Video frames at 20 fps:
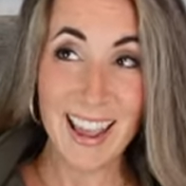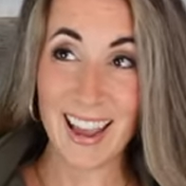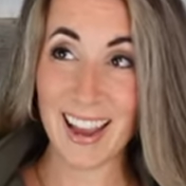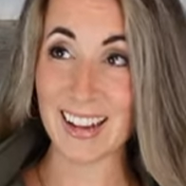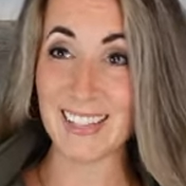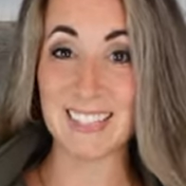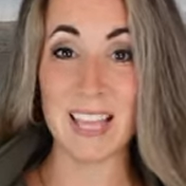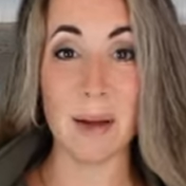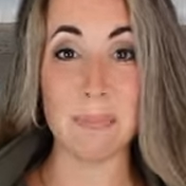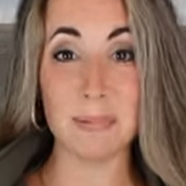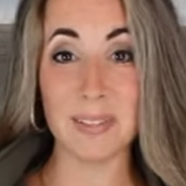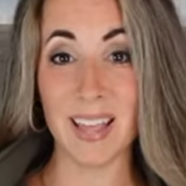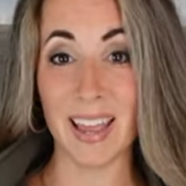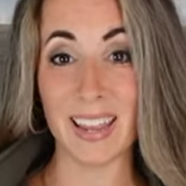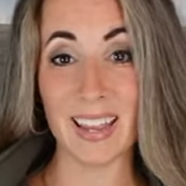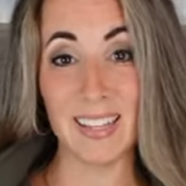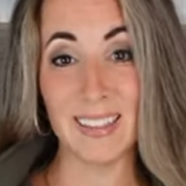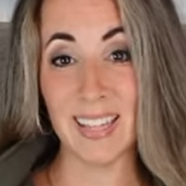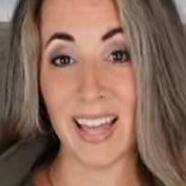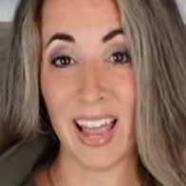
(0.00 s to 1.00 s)
except like
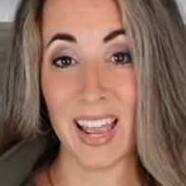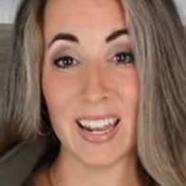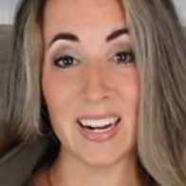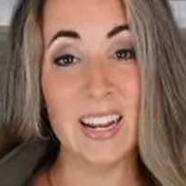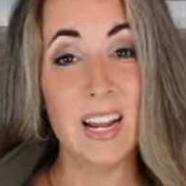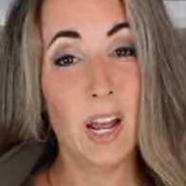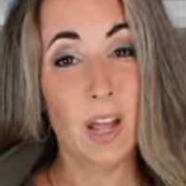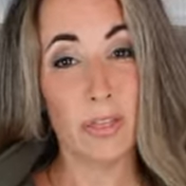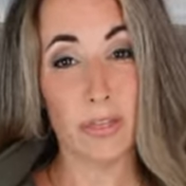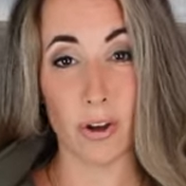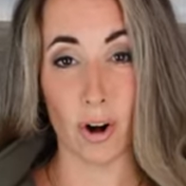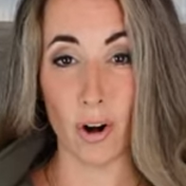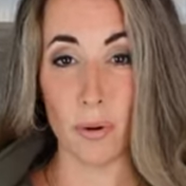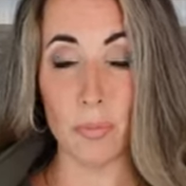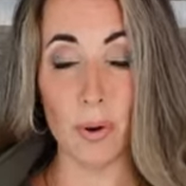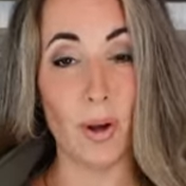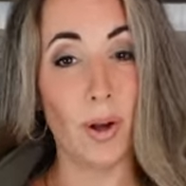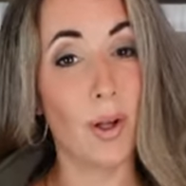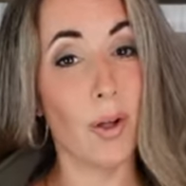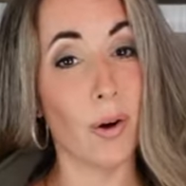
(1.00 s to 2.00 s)
a light
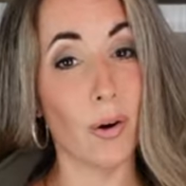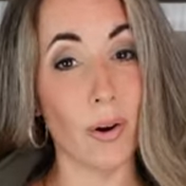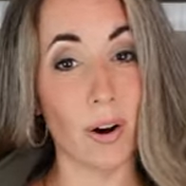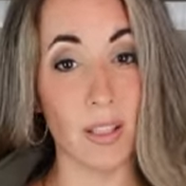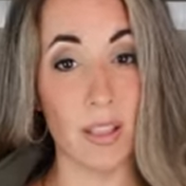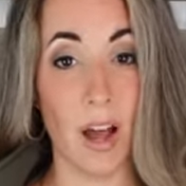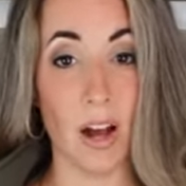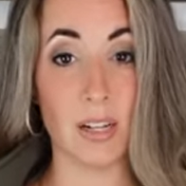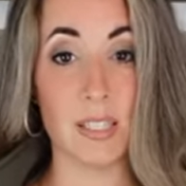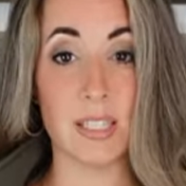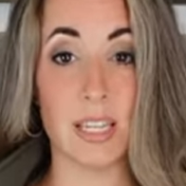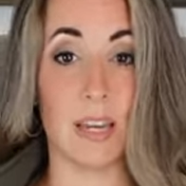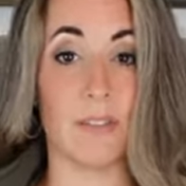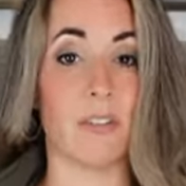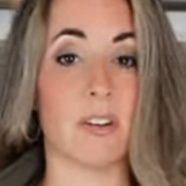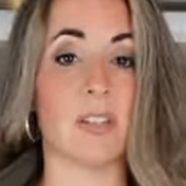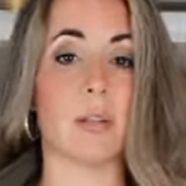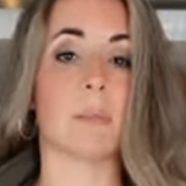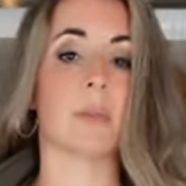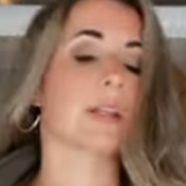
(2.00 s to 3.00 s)
thermal or a long sleeve or
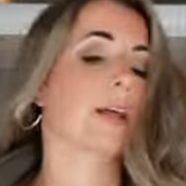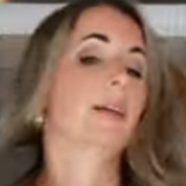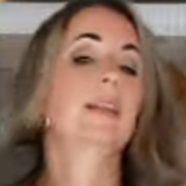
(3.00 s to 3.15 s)
something like